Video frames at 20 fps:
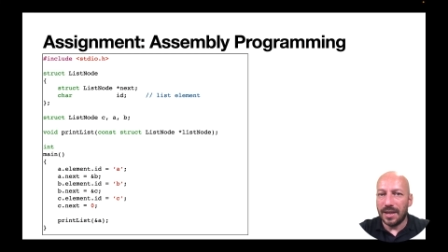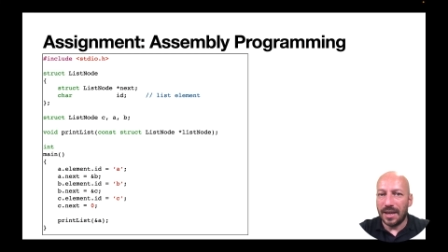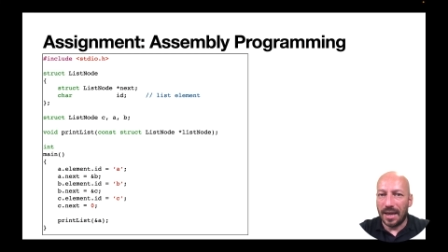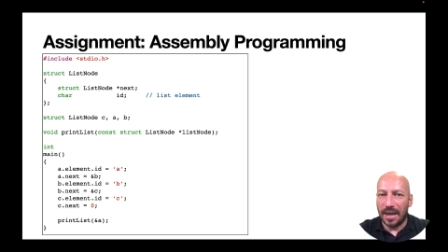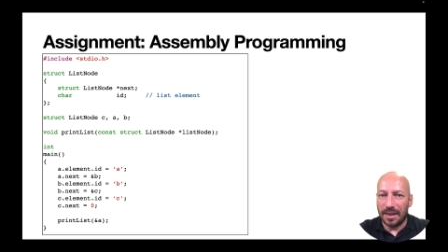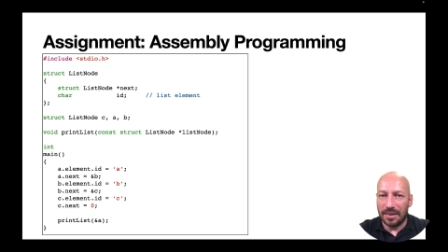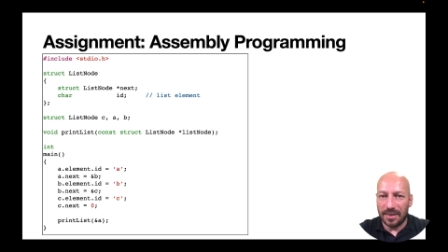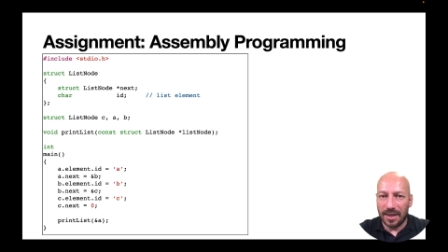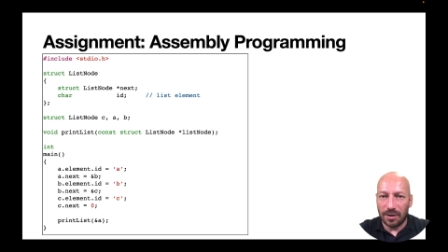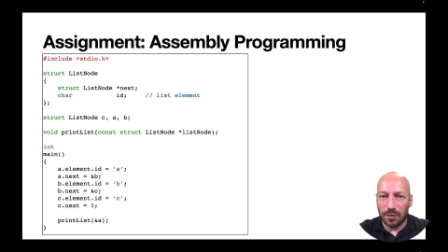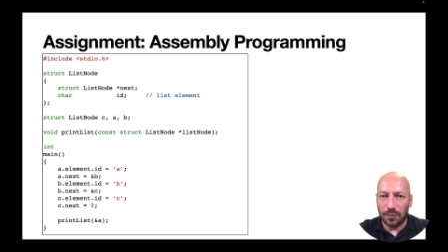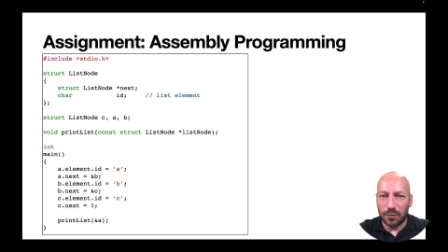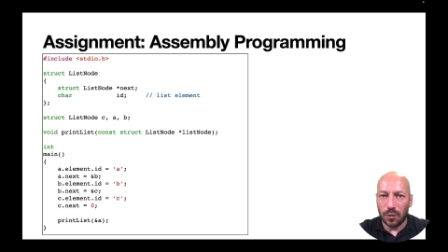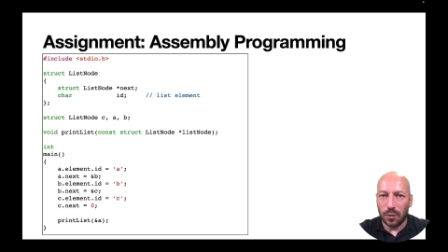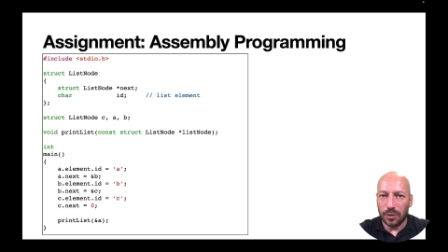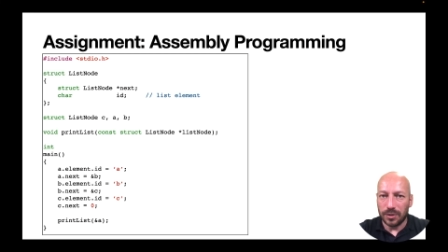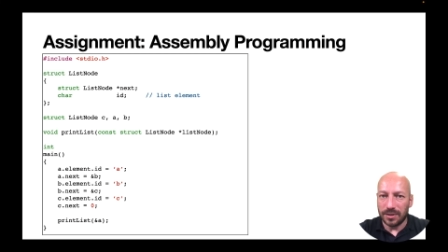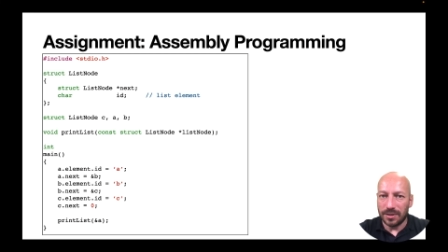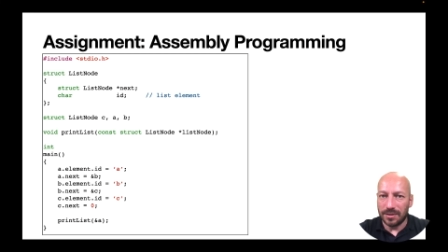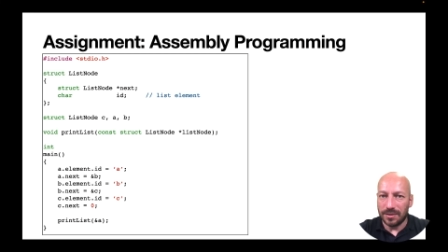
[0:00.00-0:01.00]
And then, of
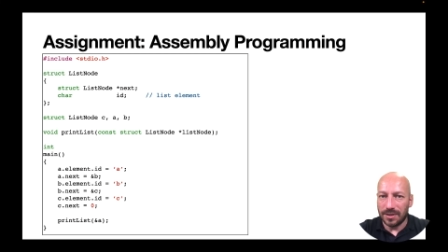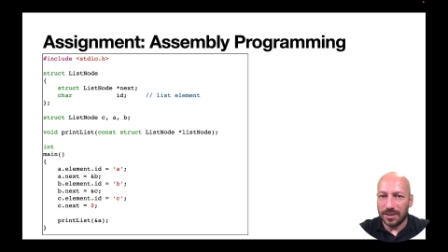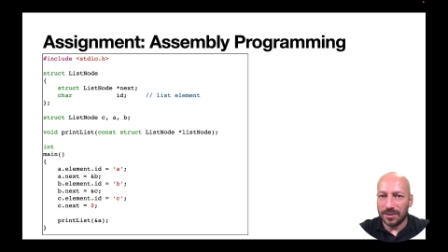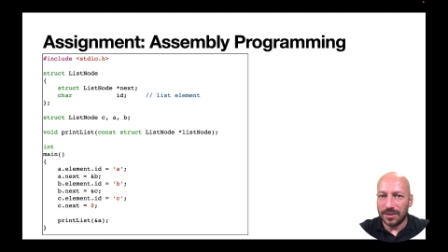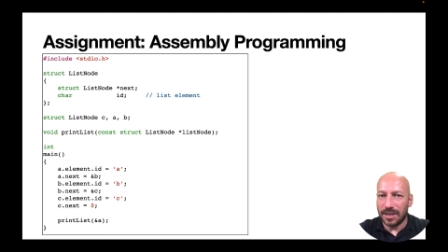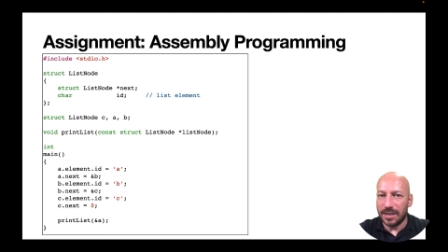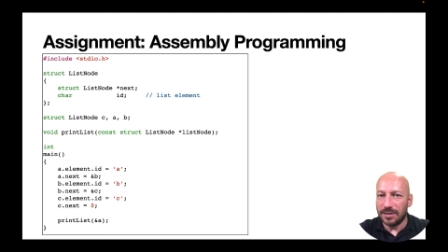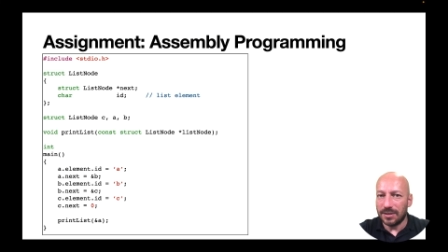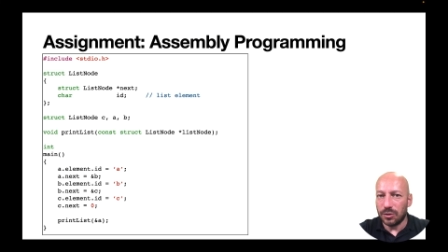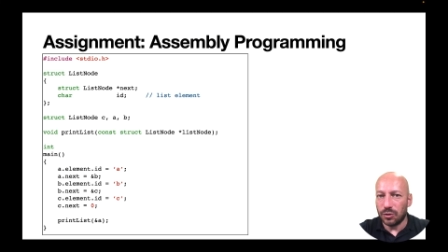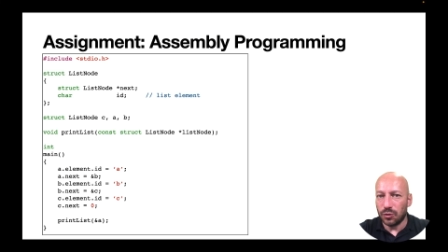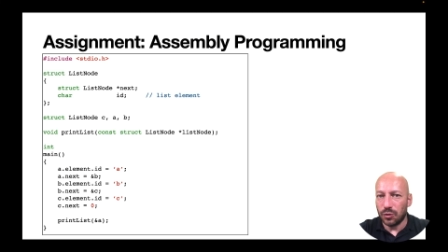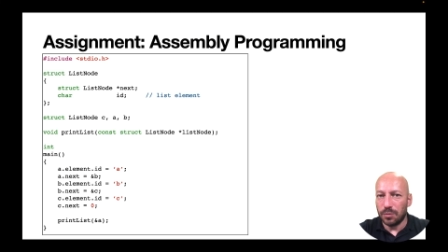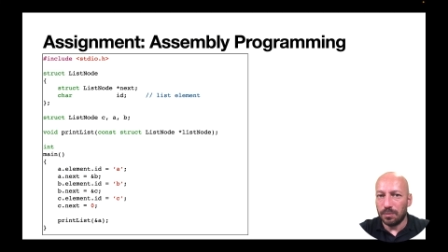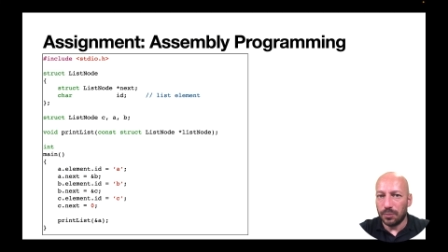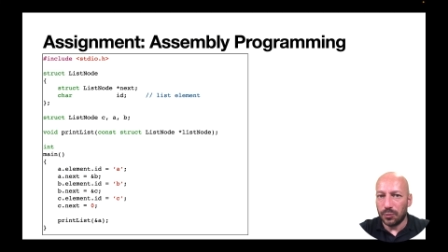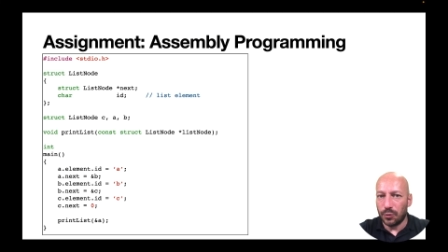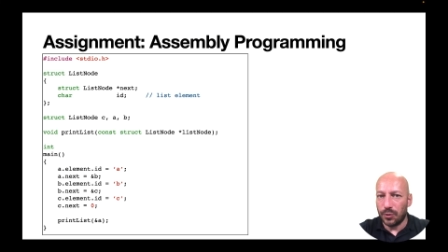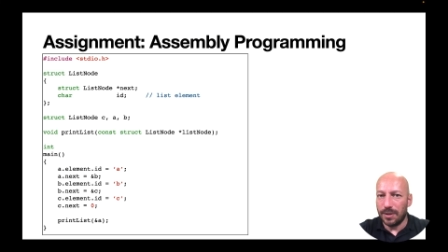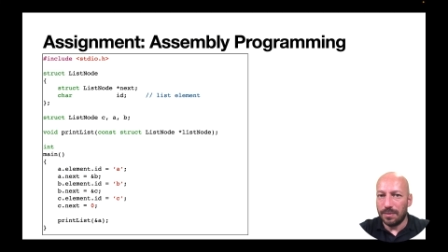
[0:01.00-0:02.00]
course, in this case, it should
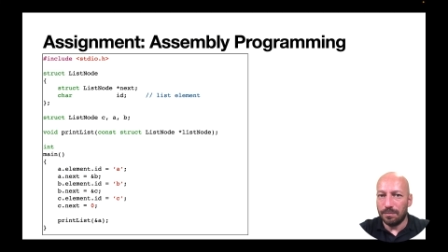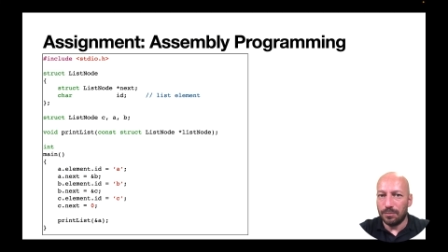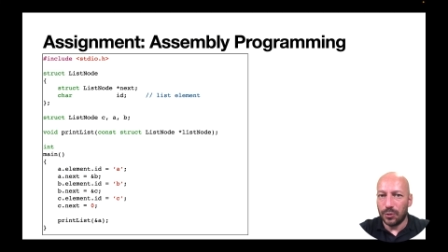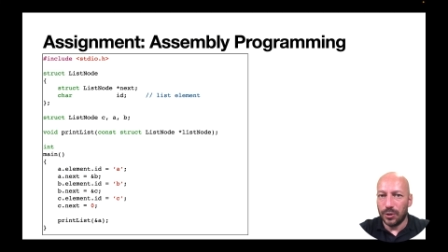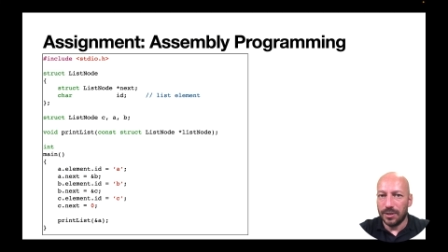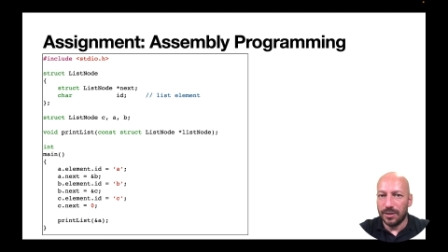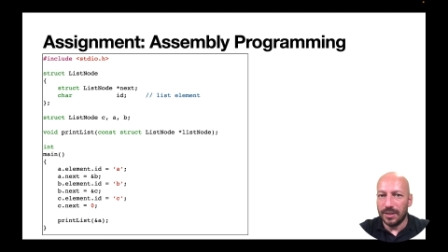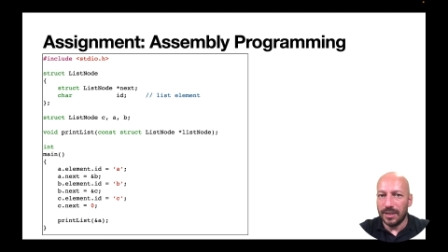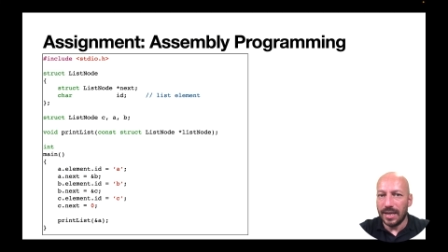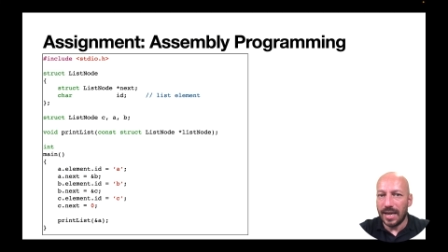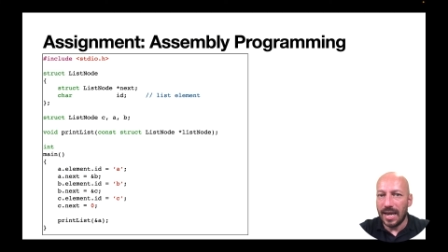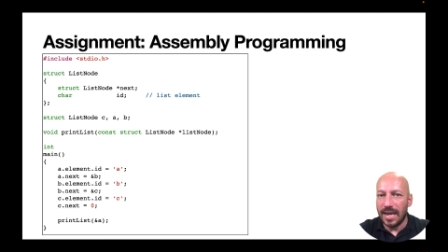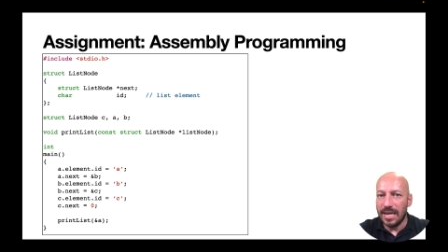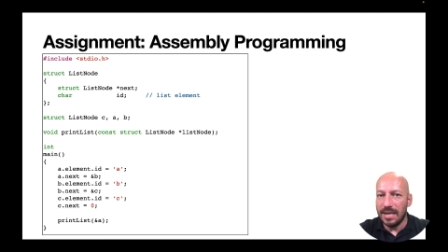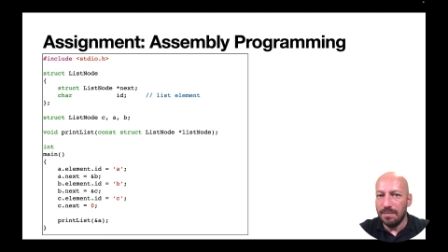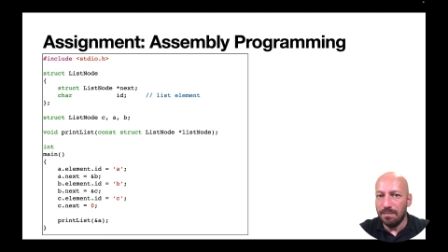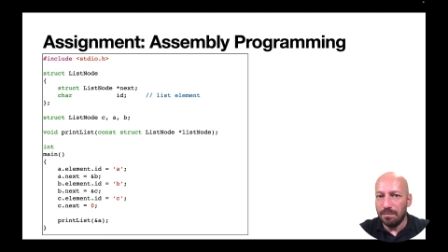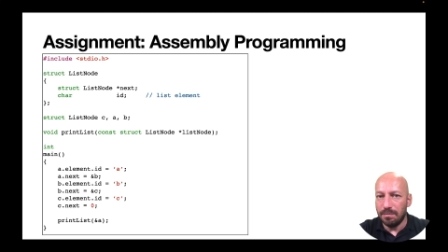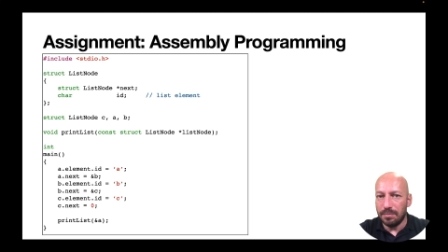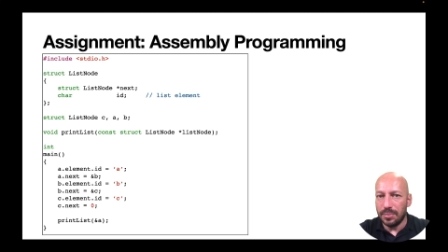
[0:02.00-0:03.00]
print
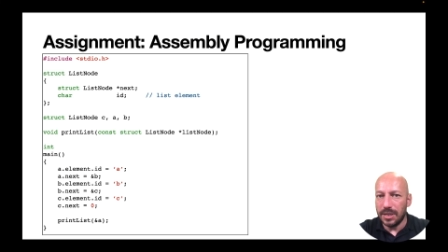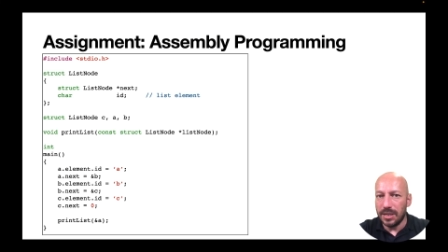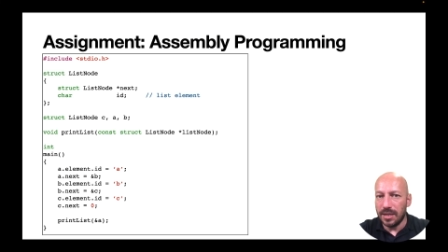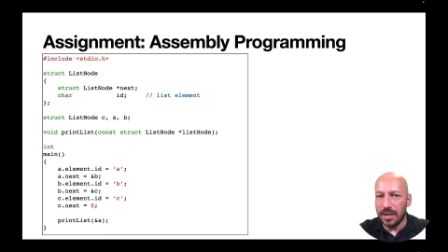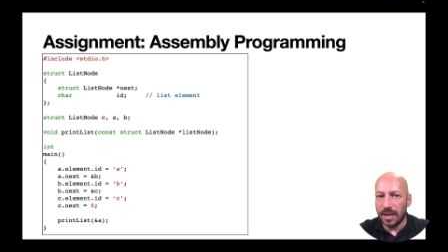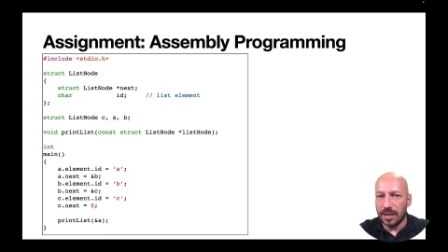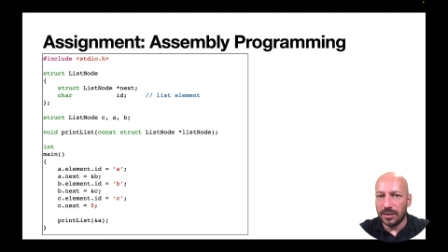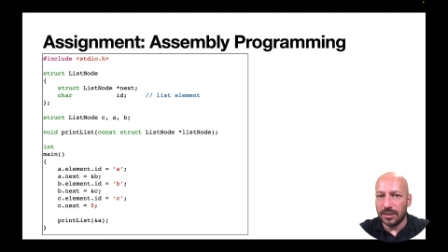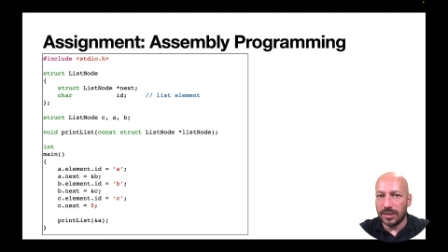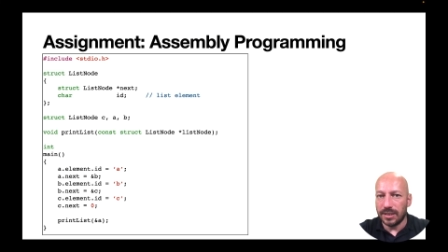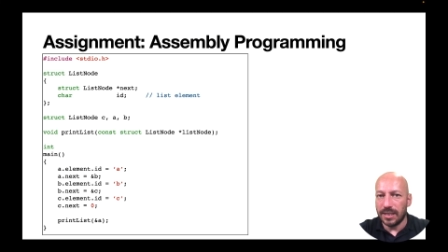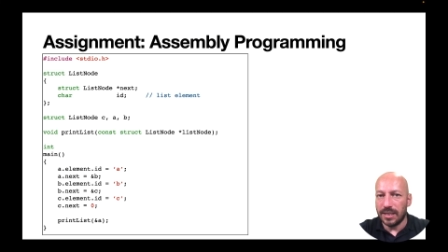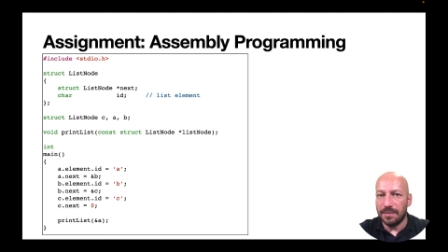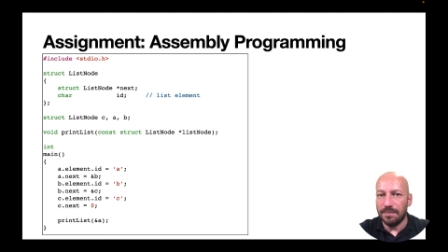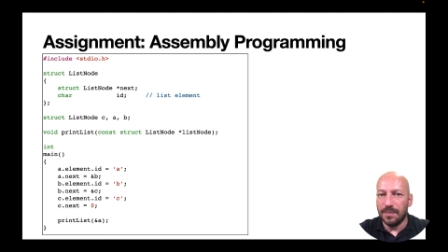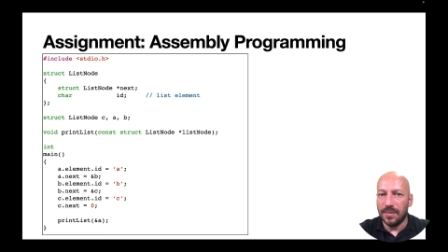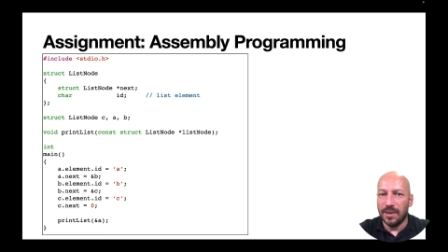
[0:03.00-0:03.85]
A, B, and C.